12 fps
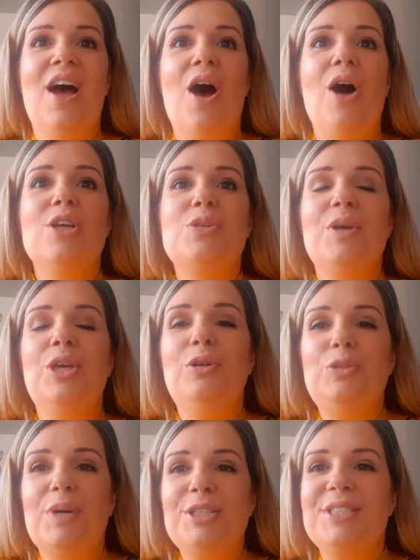Also a huge
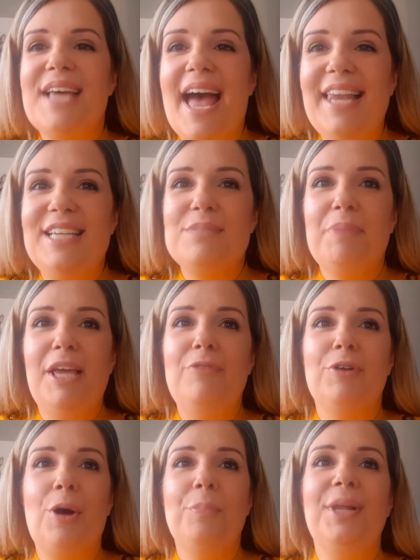well done to Alex P for
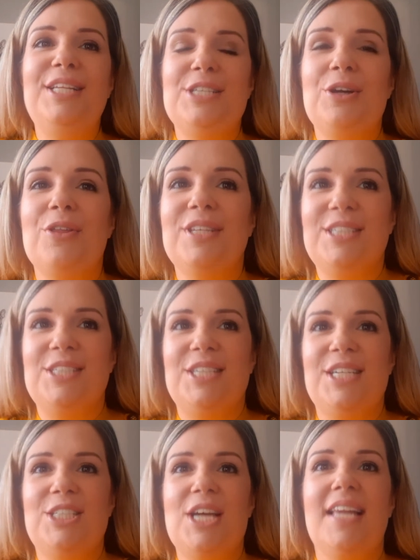completing all the DT
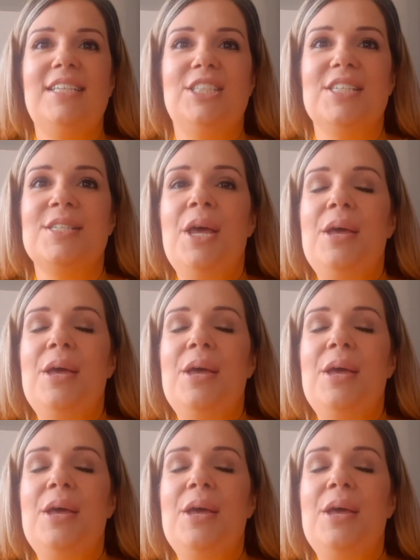challenges.